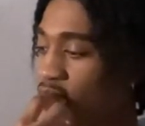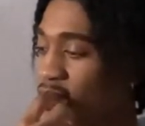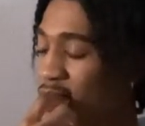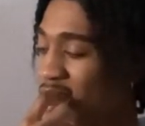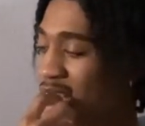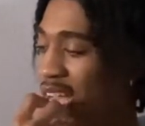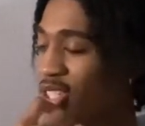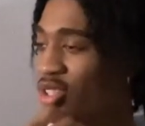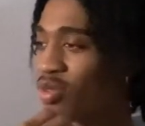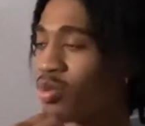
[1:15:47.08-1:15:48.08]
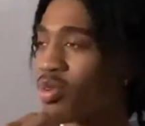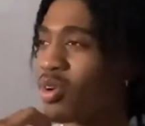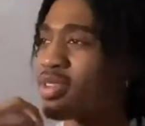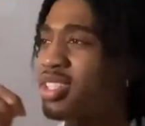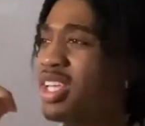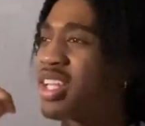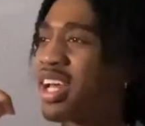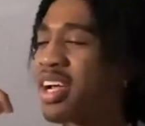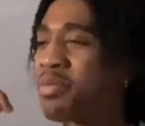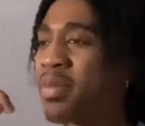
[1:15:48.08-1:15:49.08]
it's not you. You know what I'm saying?
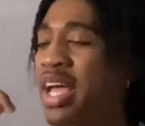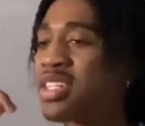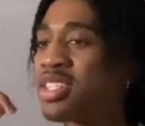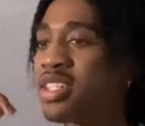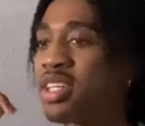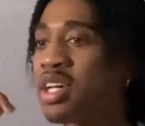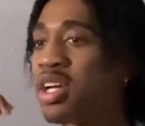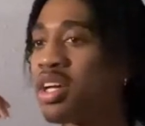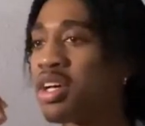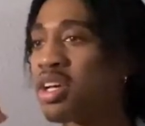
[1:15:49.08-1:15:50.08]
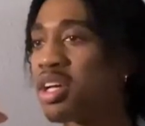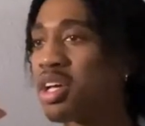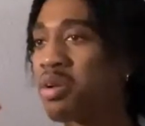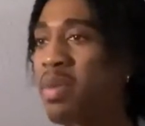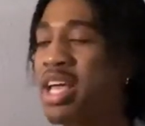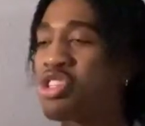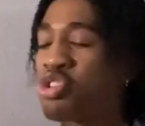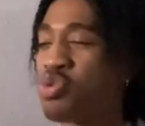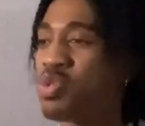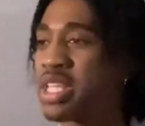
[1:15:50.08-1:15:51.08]
Like, imagine
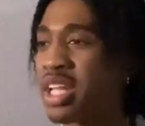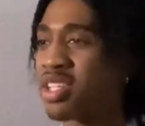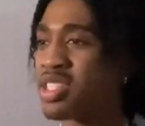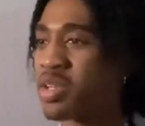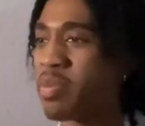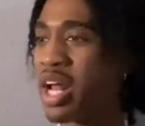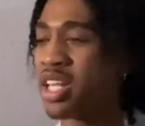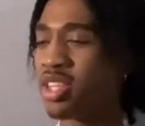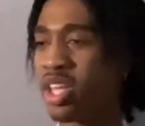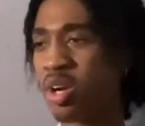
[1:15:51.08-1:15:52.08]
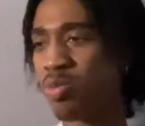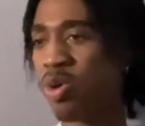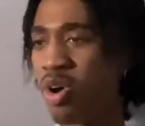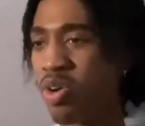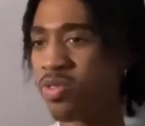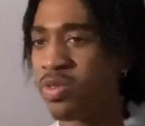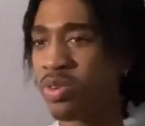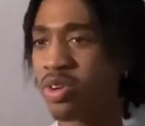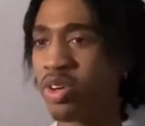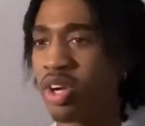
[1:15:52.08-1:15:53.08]
you telling somebody they're wrong
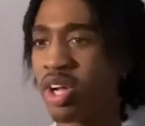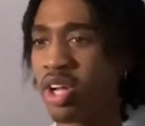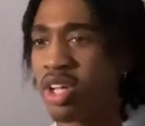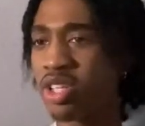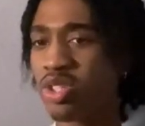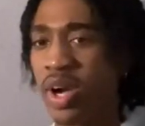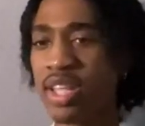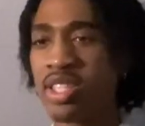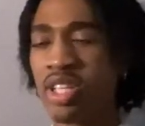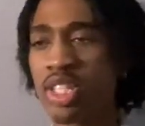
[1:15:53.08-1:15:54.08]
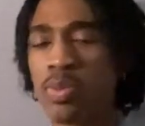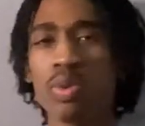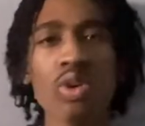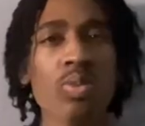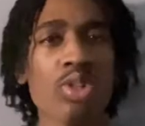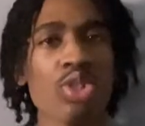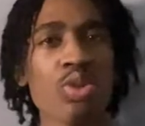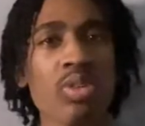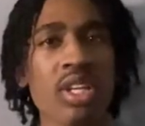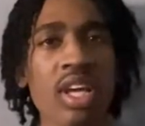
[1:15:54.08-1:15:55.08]
for trying to explore what's
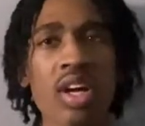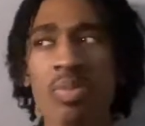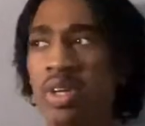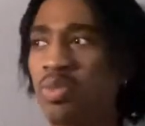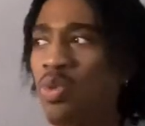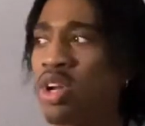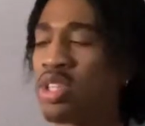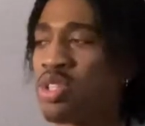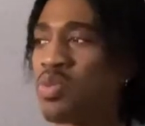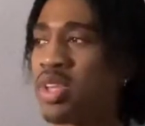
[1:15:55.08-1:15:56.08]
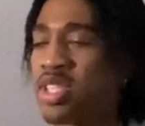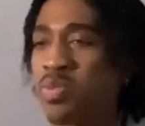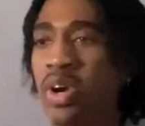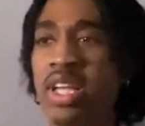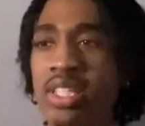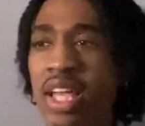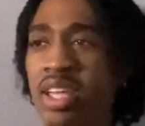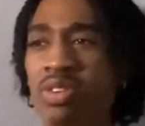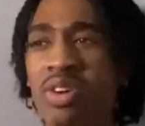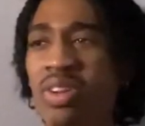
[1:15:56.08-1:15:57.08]
true to them and wanting to express
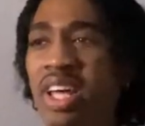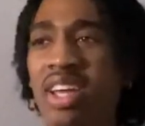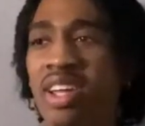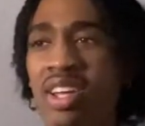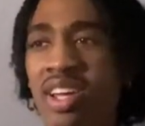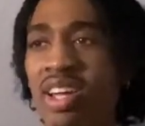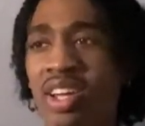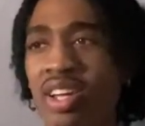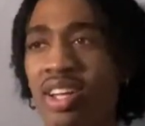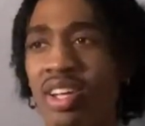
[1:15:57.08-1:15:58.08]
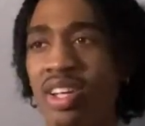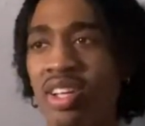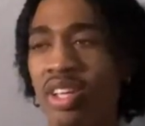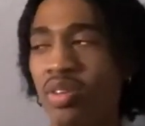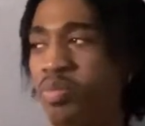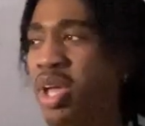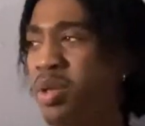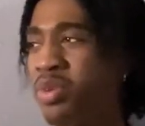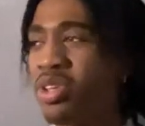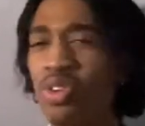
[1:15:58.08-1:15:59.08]
that. You know, like,
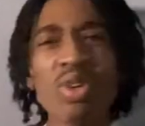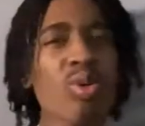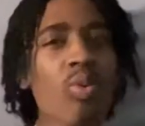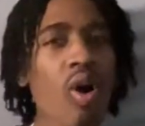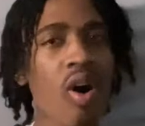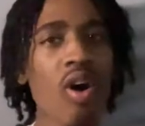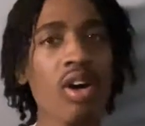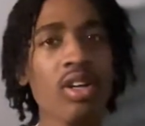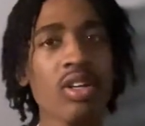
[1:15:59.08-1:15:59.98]
maybe you're wrong.